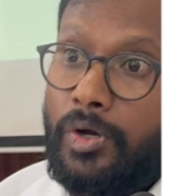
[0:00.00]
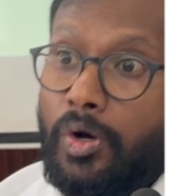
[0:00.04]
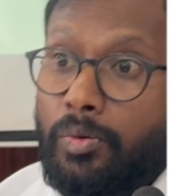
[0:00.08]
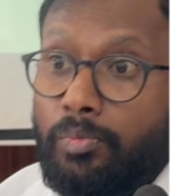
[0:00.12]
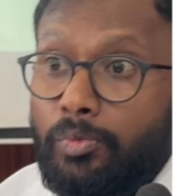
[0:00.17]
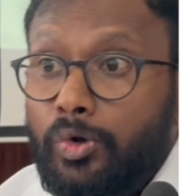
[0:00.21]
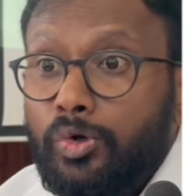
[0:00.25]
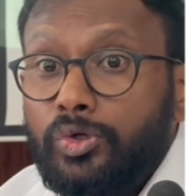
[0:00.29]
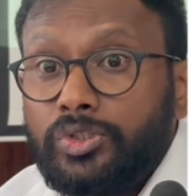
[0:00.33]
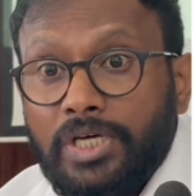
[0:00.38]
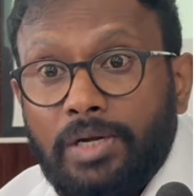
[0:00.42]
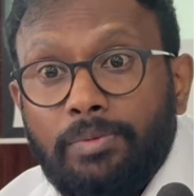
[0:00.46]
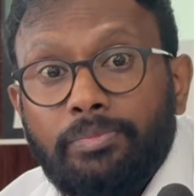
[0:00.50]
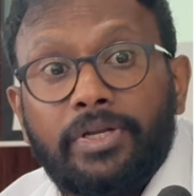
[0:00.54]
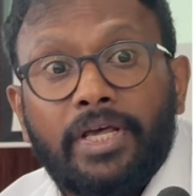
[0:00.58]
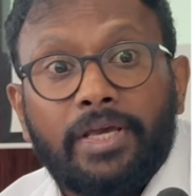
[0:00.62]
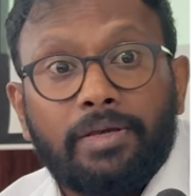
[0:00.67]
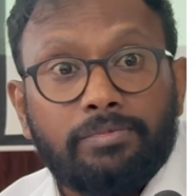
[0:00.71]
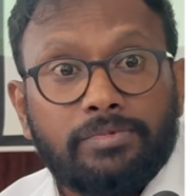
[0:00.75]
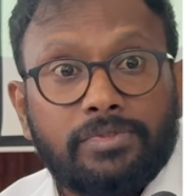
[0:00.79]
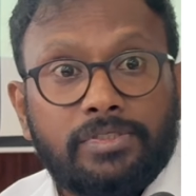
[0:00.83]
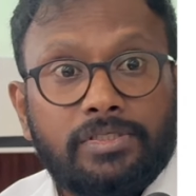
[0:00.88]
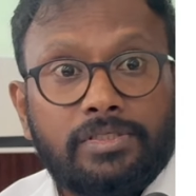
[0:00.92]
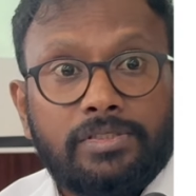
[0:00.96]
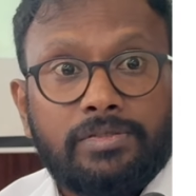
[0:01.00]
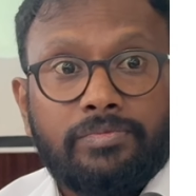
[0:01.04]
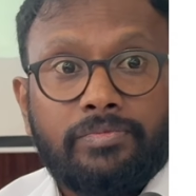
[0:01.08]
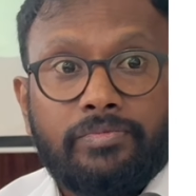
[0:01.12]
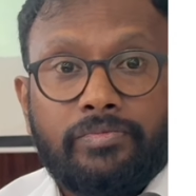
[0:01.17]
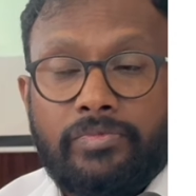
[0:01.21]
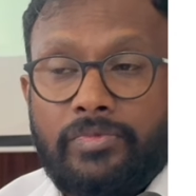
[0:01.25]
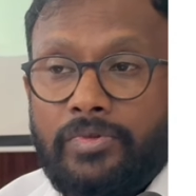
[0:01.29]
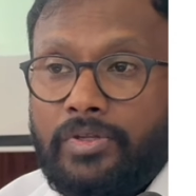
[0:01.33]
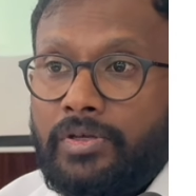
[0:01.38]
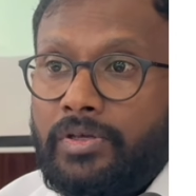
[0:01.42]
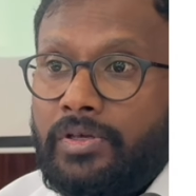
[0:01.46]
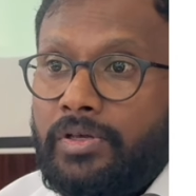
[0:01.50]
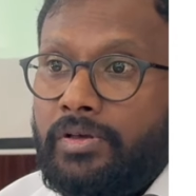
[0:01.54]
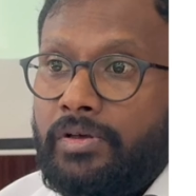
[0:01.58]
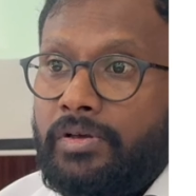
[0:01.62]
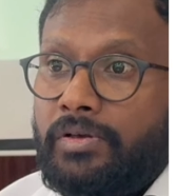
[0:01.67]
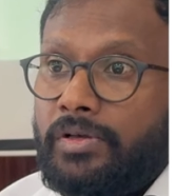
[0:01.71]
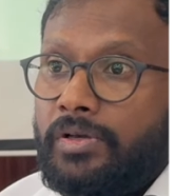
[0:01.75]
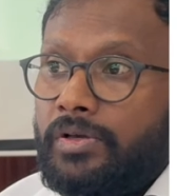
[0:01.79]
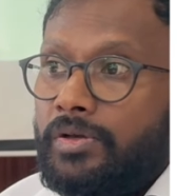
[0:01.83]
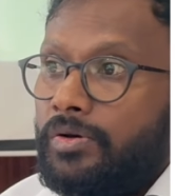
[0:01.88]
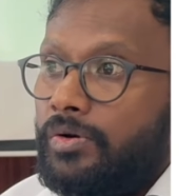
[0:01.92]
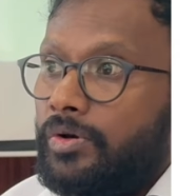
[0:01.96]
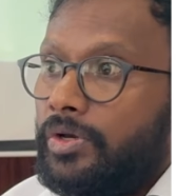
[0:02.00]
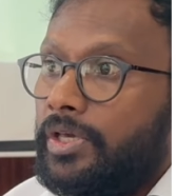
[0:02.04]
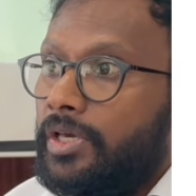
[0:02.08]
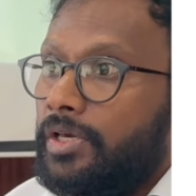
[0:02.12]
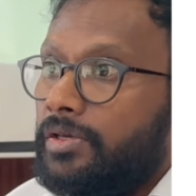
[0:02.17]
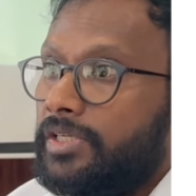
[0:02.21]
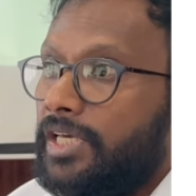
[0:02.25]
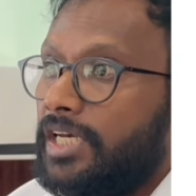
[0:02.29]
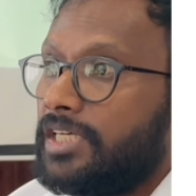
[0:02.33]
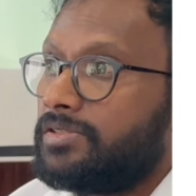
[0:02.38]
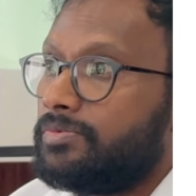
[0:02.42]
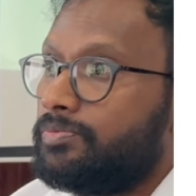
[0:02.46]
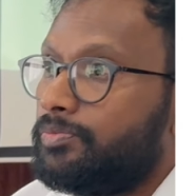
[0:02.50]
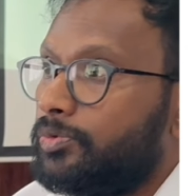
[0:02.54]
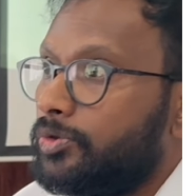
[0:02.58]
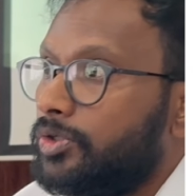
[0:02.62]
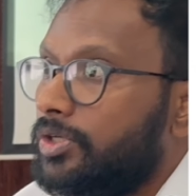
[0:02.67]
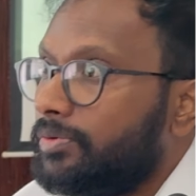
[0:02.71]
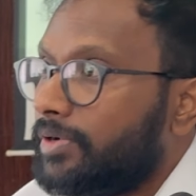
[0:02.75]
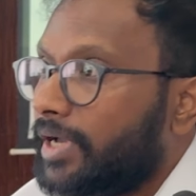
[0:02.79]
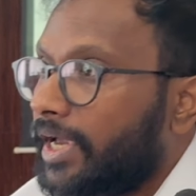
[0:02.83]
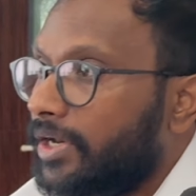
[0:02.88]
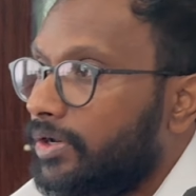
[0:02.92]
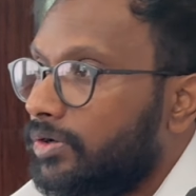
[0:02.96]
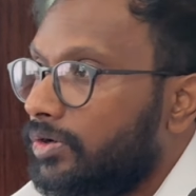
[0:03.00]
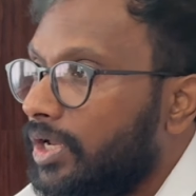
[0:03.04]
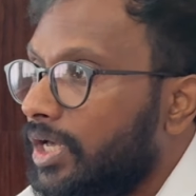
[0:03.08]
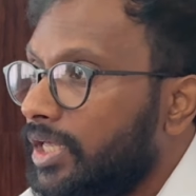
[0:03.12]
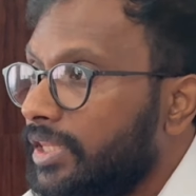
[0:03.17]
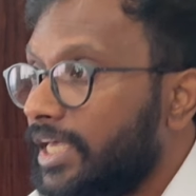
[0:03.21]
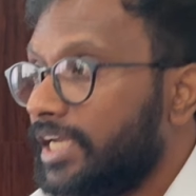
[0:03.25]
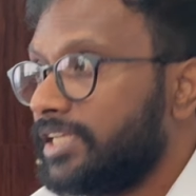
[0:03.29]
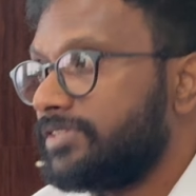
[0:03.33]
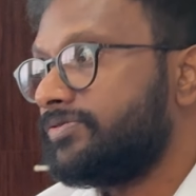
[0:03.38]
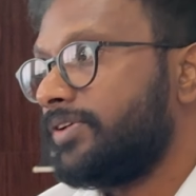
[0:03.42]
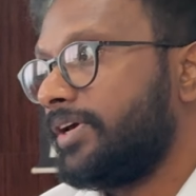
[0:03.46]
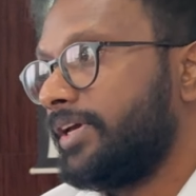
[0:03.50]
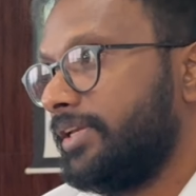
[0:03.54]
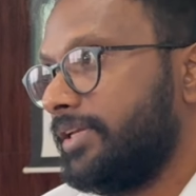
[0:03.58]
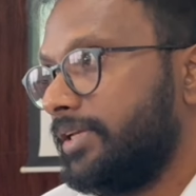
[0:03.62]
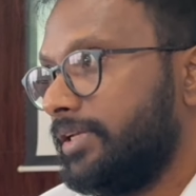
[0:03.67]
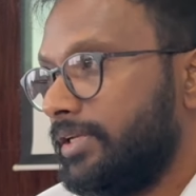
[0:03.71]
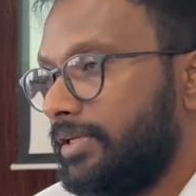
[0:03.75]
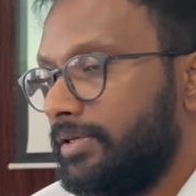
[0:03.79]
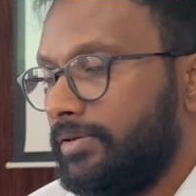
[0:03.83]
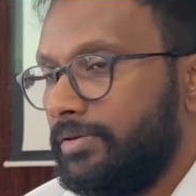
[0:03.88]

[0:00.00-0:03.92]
or blue sometimes. Okay, just put a cannula, that's fine.